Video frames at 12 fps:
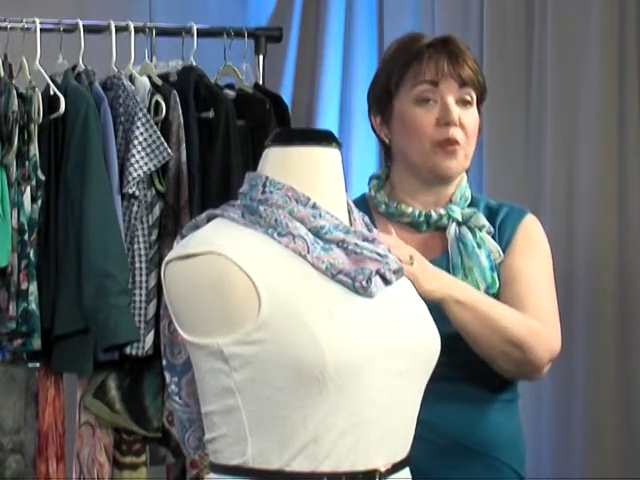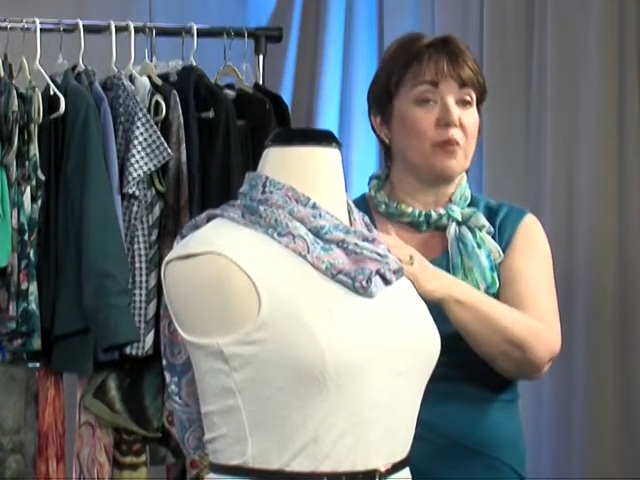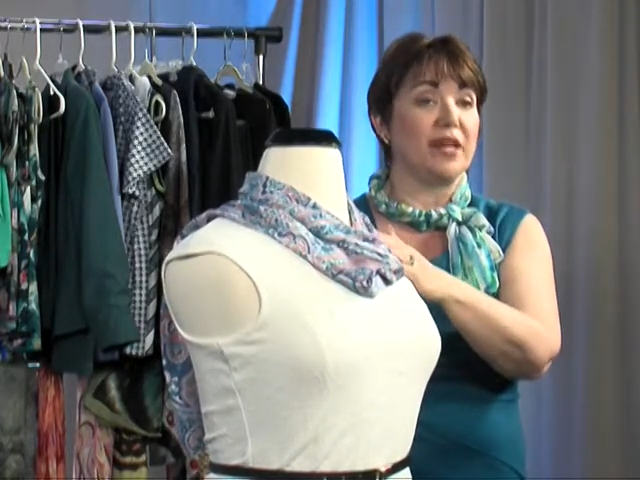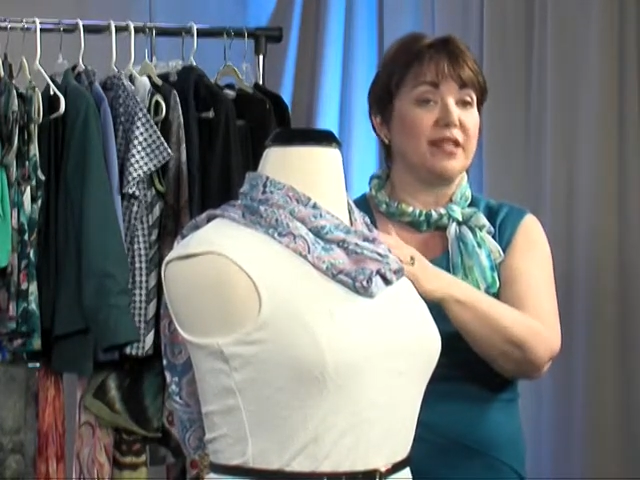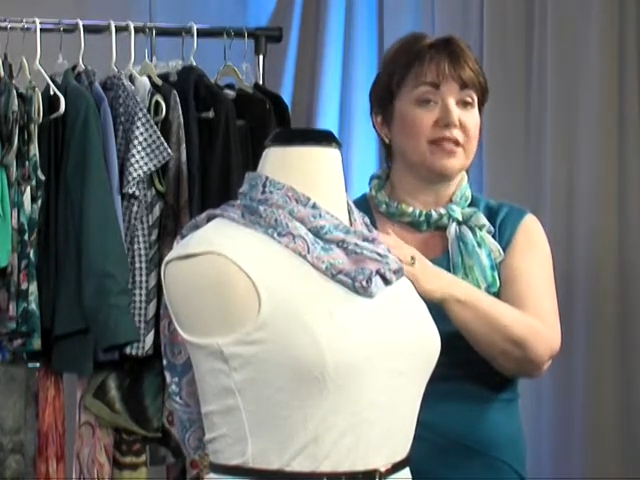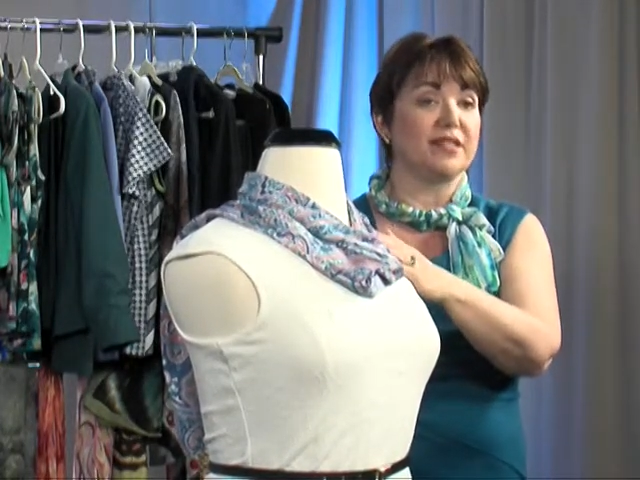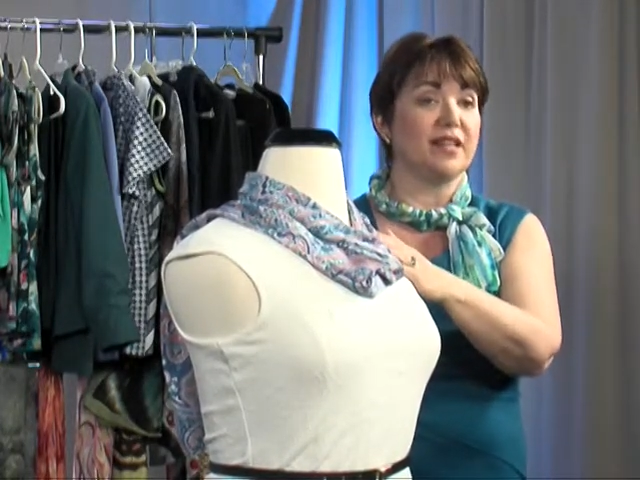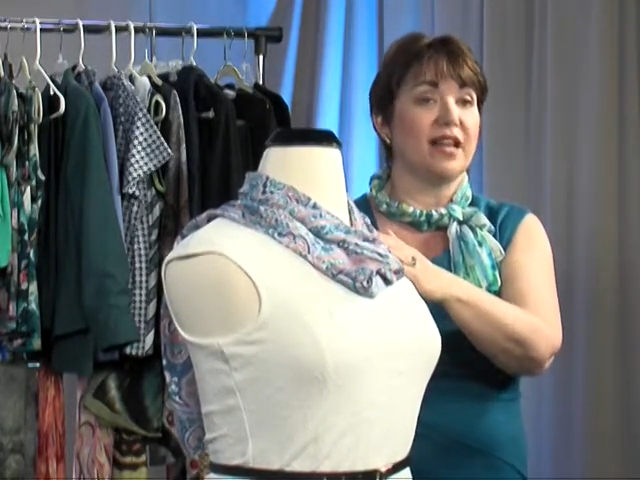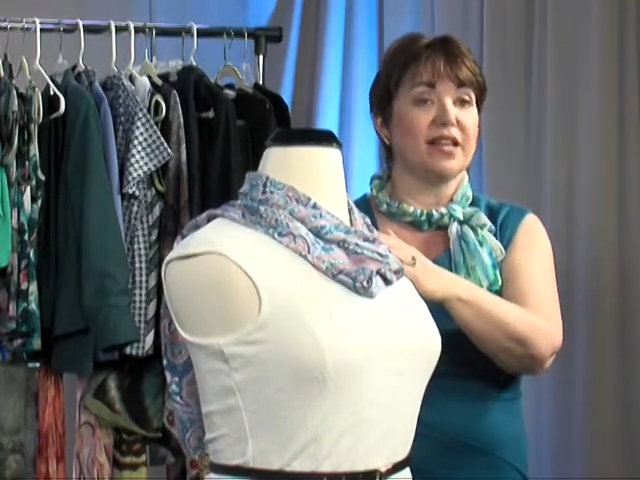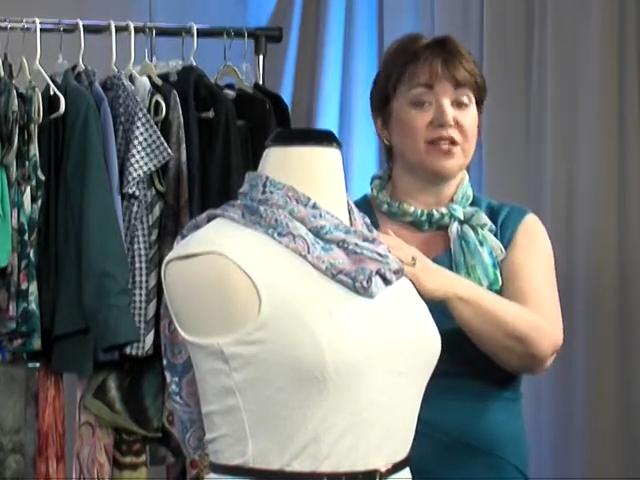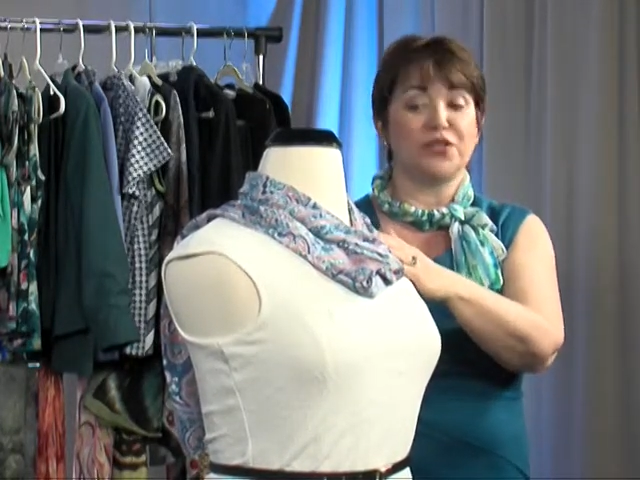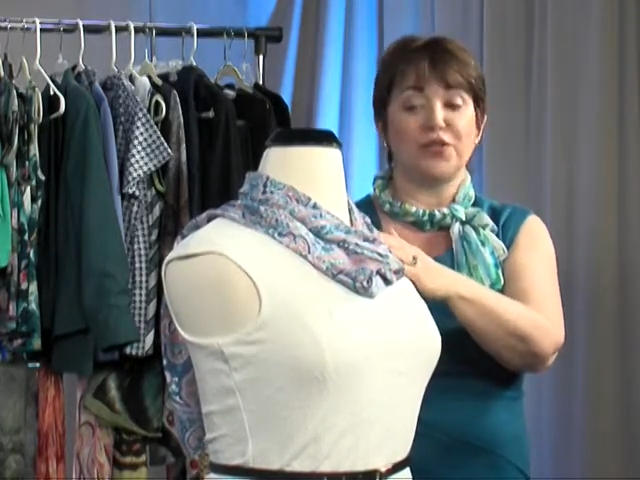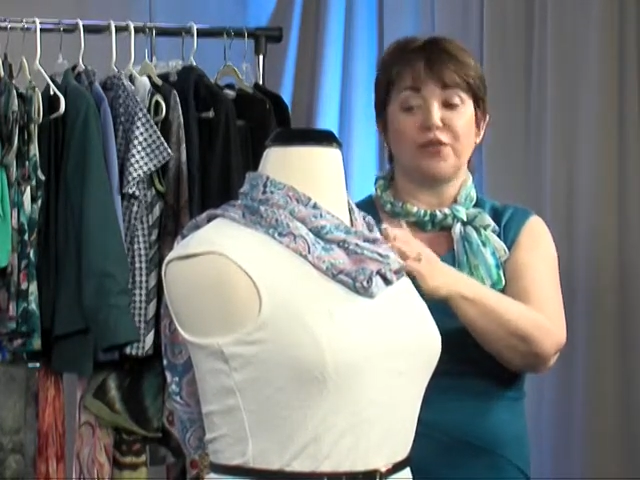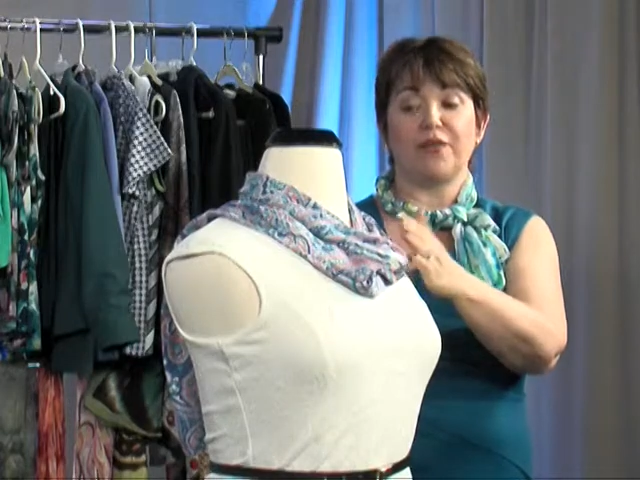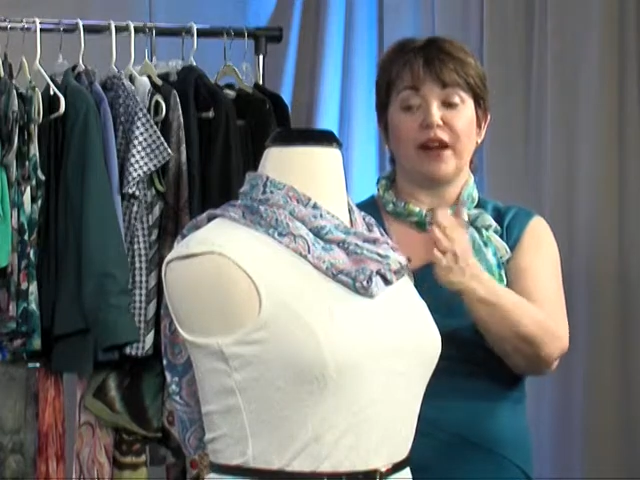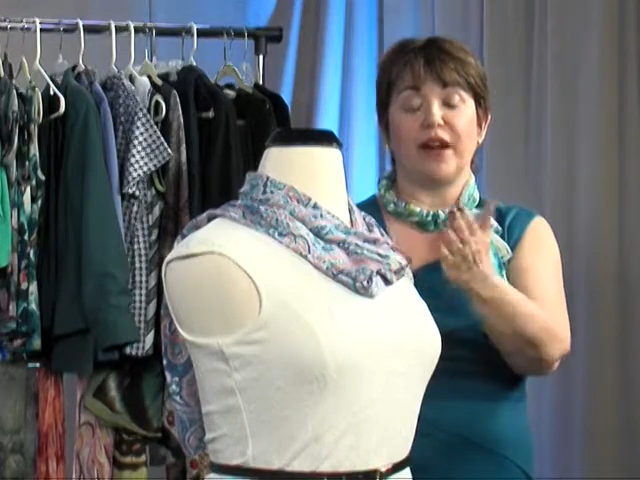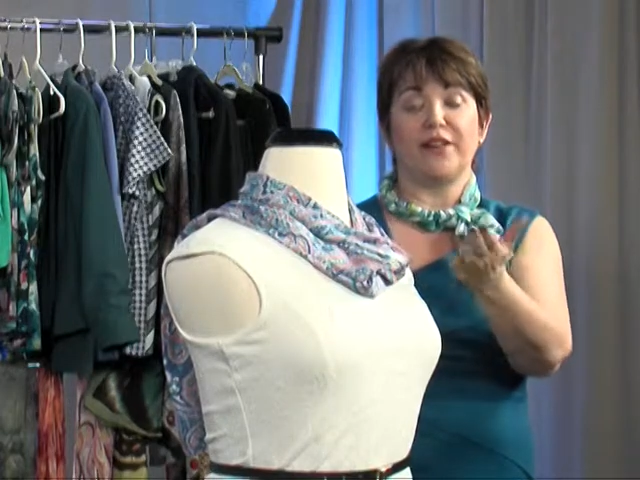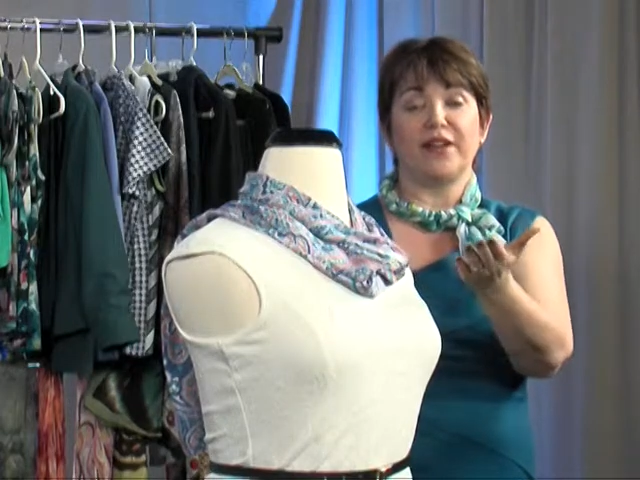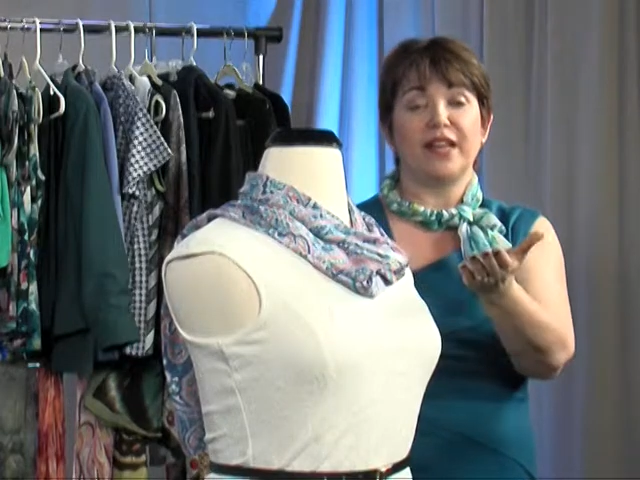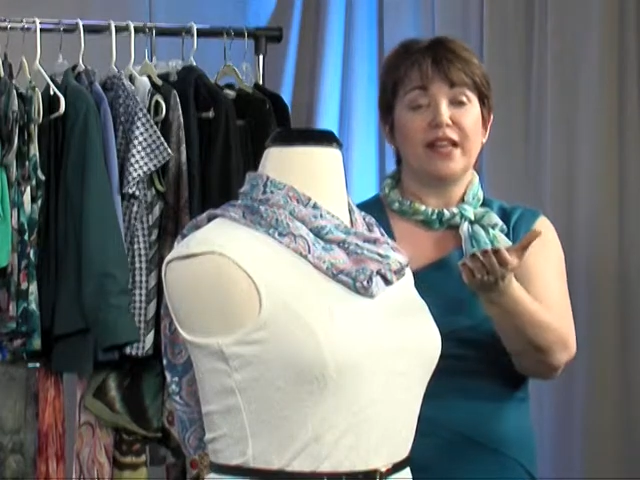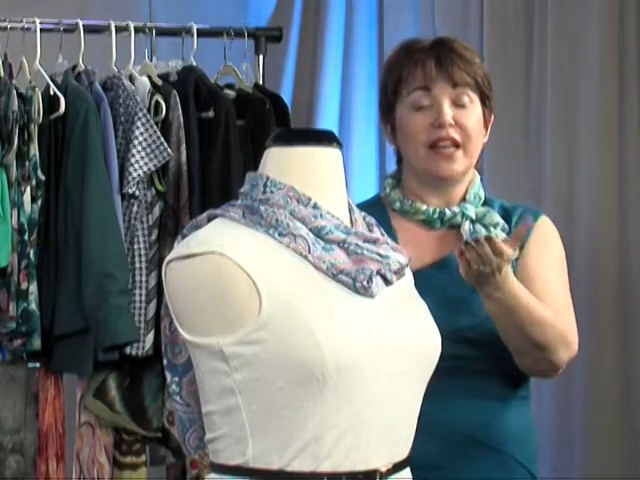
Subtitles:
me until I can turn around